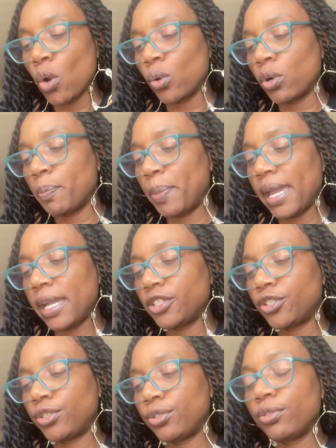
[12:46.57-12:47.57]
On
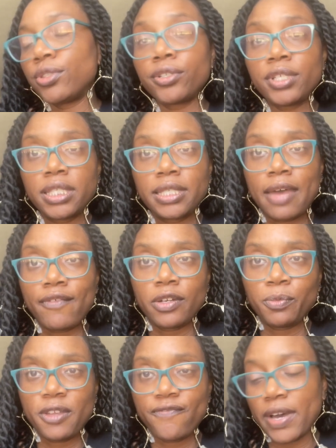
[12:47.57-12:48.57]
page 237,
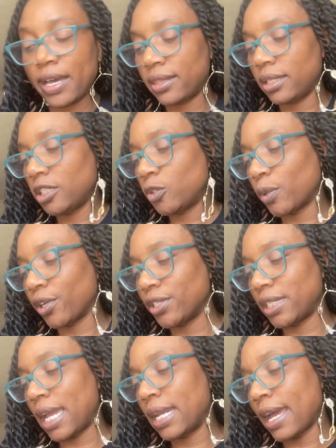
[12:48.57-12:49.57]
we find these words,
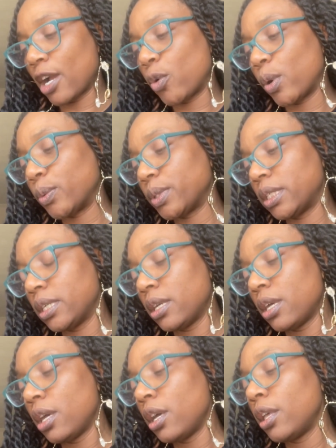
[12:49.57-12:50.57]
and I quote,
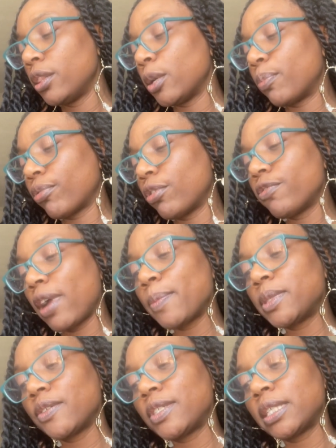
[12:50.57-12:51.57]
"The
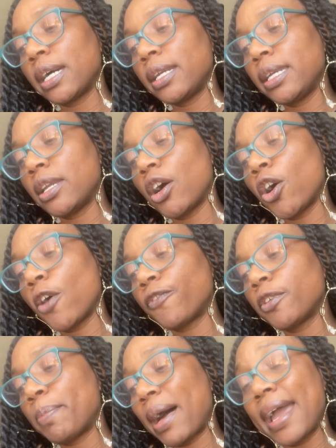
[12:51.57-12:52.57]
programs of study
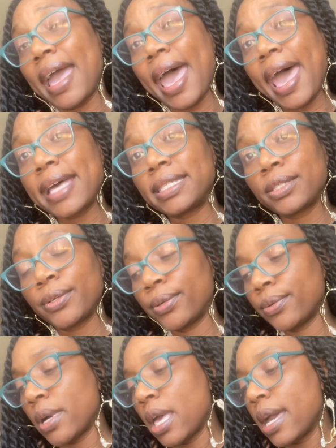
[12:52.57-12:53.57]
offered by
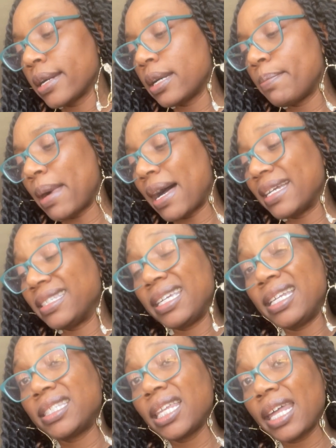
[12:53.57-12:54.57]
Haskell combines
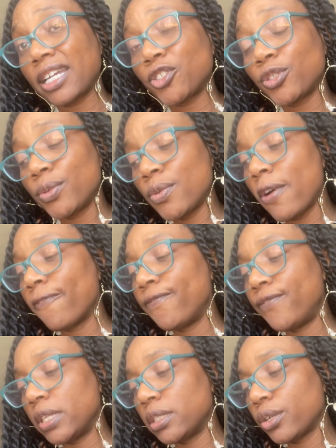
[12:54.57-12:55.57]
intellectual,
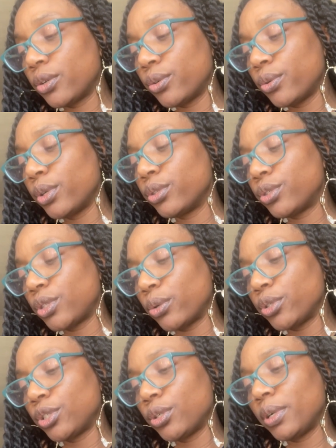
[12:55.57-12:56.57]
physical,
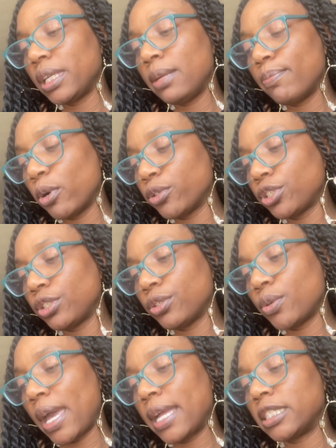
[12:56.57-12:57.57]
social,
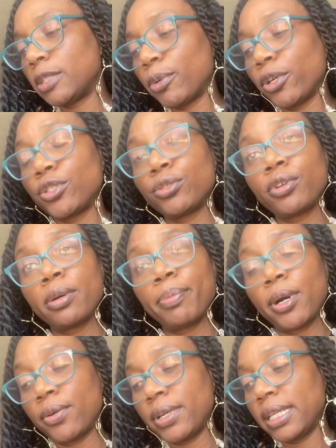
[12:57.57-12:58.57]
emotional, and spiritual
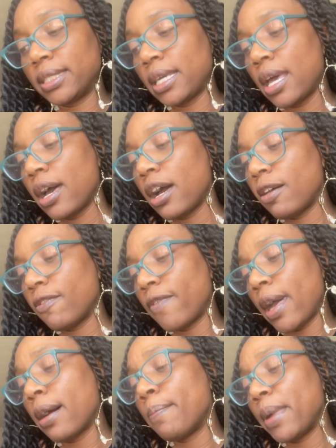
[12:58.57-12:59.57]
components of
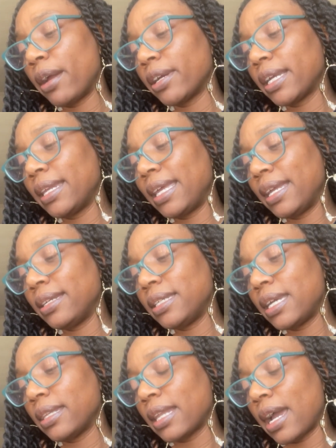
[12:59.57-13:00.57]
American
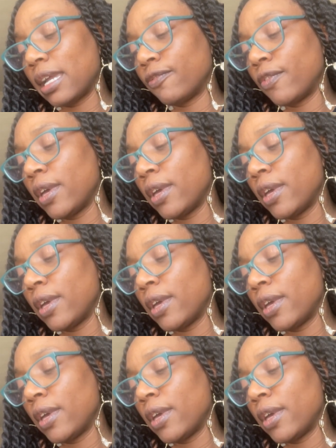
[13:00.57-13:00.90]
Indian life